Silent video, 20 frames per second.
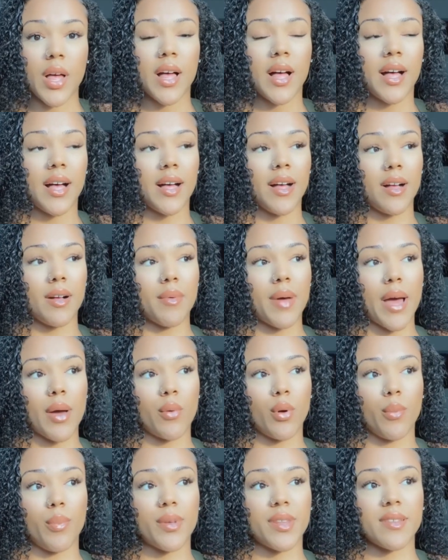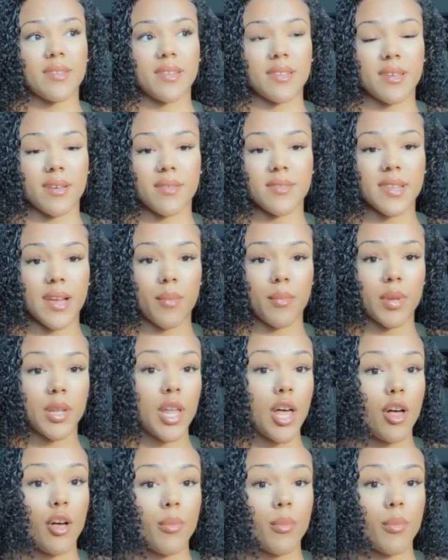Um, I will put the details down below,